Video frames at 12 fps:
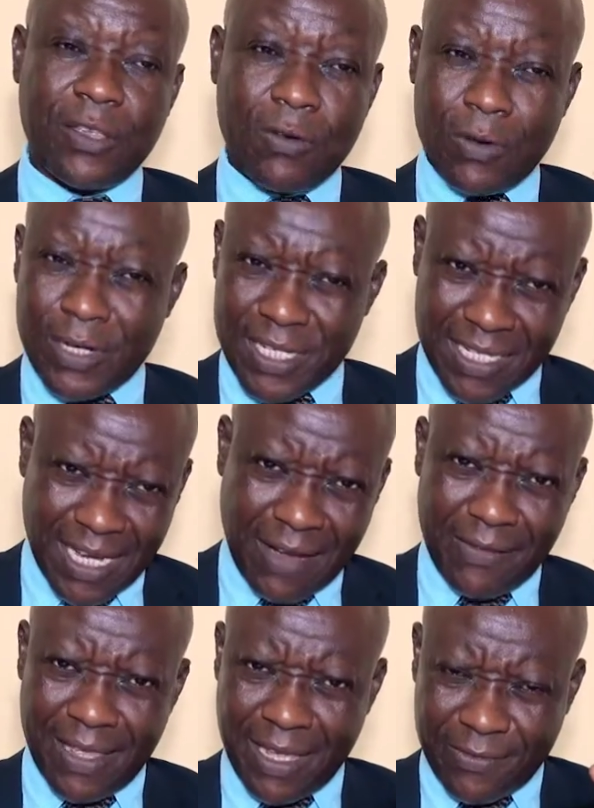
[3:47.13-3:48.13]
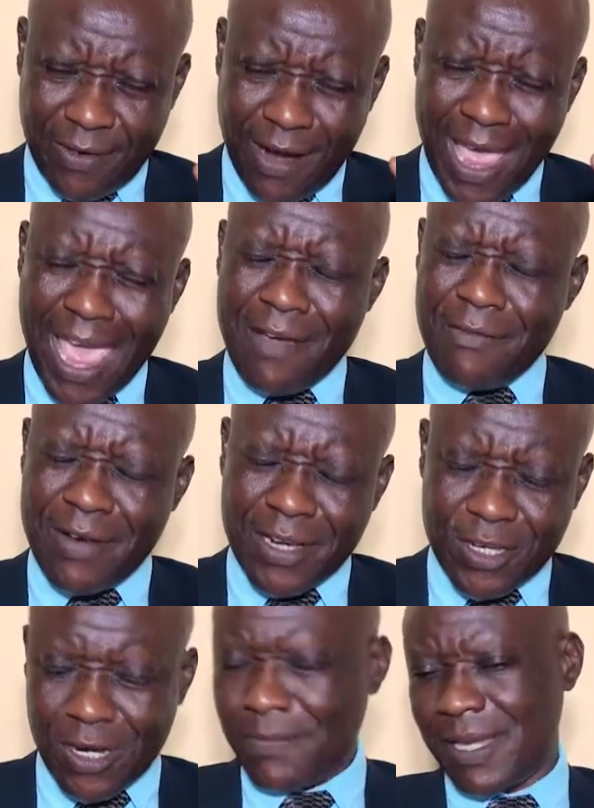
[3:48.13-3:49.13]
you will discover that for every
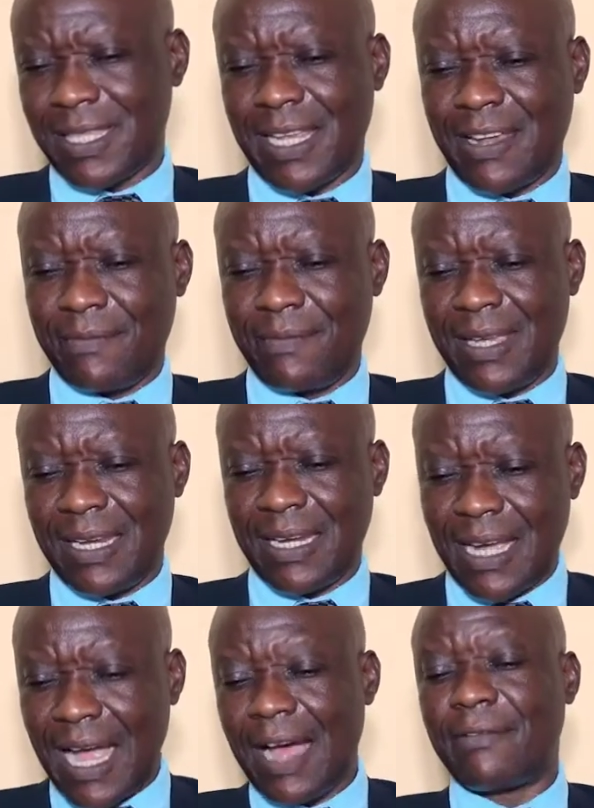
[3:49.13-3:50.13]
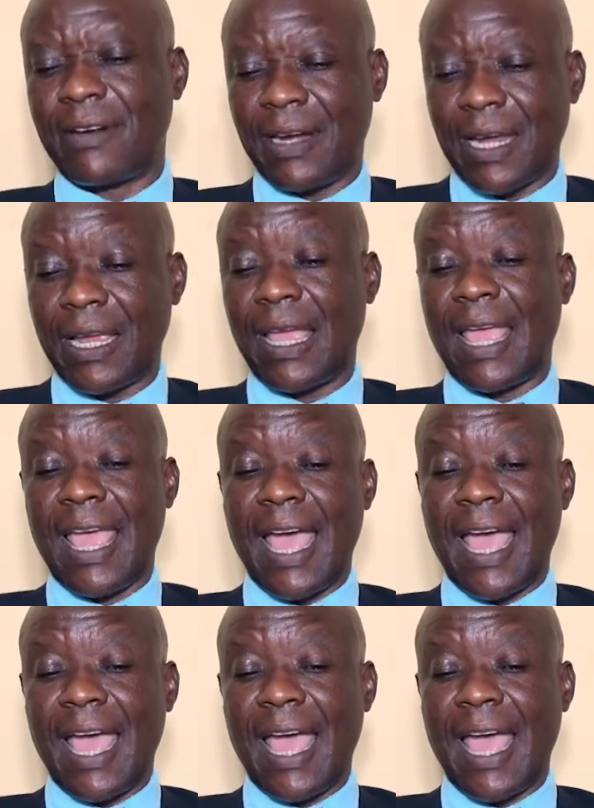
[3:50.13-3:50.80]
topic that I've been covering,